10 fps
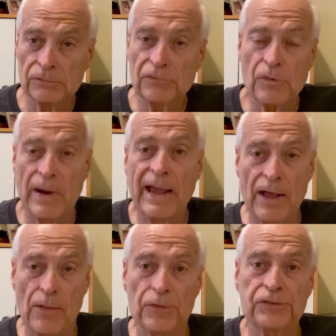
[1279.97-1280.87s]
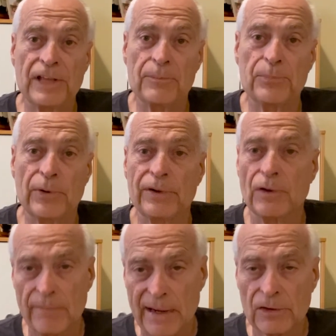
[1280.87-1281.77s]
from a health standpoint
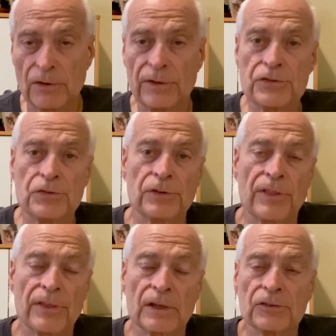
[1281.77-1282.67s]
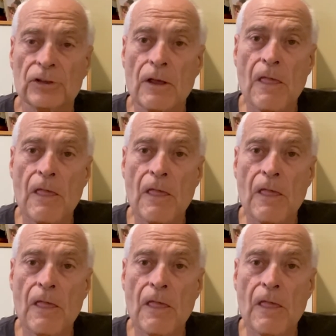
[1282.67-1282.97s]
or medical issues and things.